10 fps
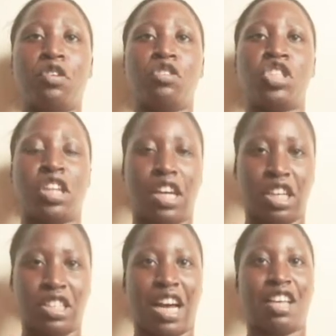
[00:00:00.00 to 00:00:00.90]

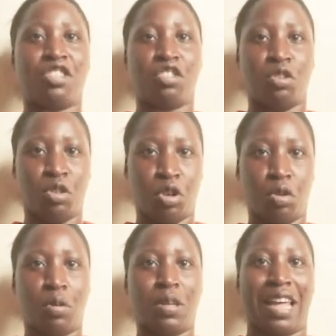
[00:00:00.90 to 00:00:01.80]
change as you
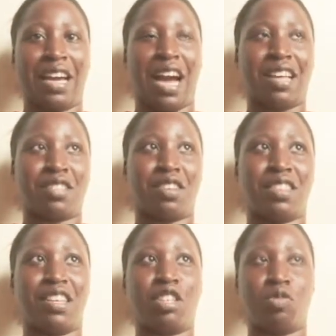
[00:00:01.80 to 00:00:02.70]
go, like as
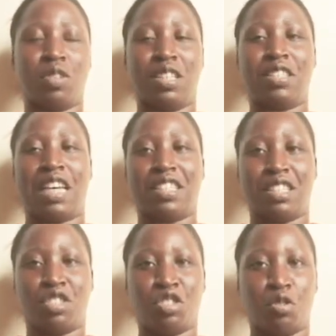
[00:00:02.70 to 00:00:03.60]
nothing is really set
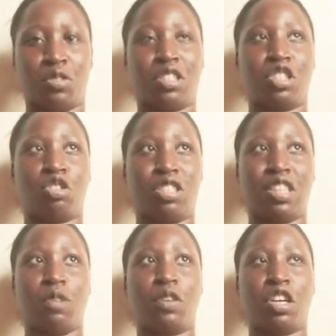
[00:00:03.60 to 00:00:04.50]
in stone, since you're
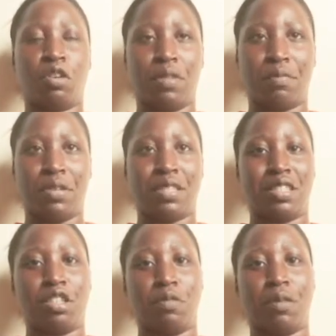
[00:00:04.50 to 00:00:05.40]
dealing with human beings,
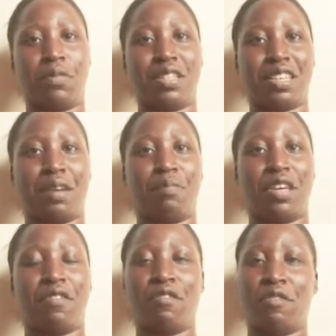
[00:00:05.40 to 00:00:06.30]
and human beings can
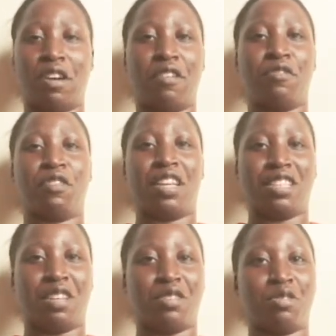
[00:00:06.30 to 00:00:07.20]
be very
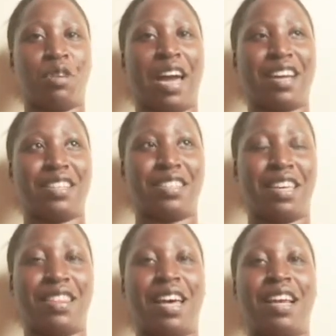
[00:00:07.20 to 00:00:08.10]
volatile. So I can
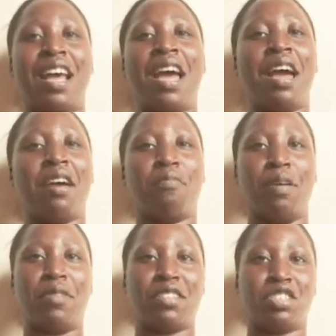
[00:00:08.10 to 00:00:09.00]
say that
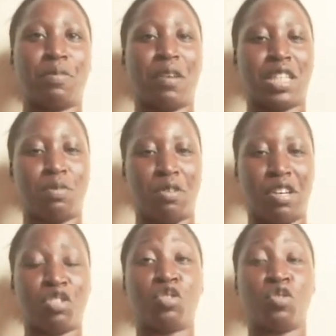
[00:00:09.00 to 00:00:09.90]
my mentorship
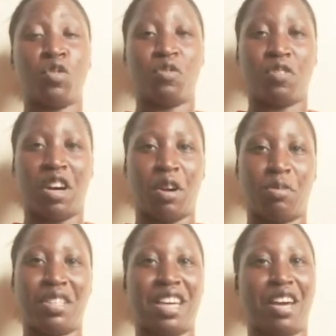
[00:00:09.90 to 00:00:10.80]
experience so
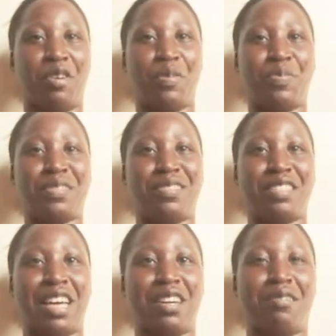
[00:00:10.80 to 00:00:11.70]
far, which
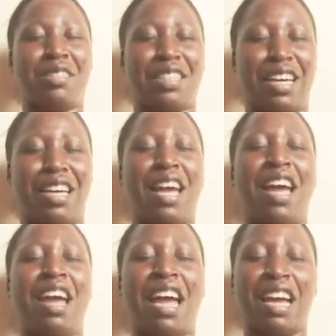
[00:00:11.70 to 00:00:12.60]
I
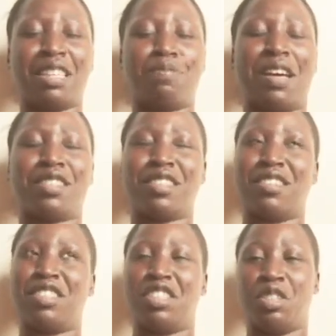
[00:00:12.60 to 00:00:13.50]
expect to
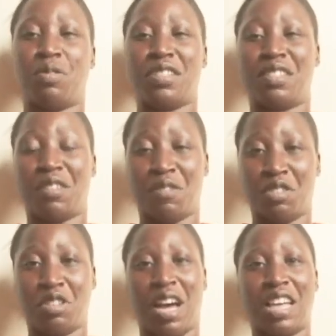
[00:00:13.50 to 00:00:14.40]
continue into the
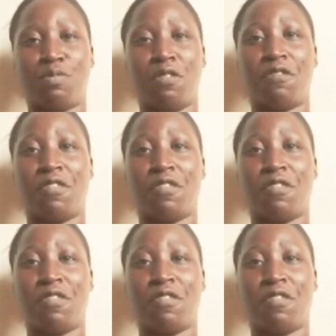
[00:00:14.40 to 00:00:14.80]
future, has been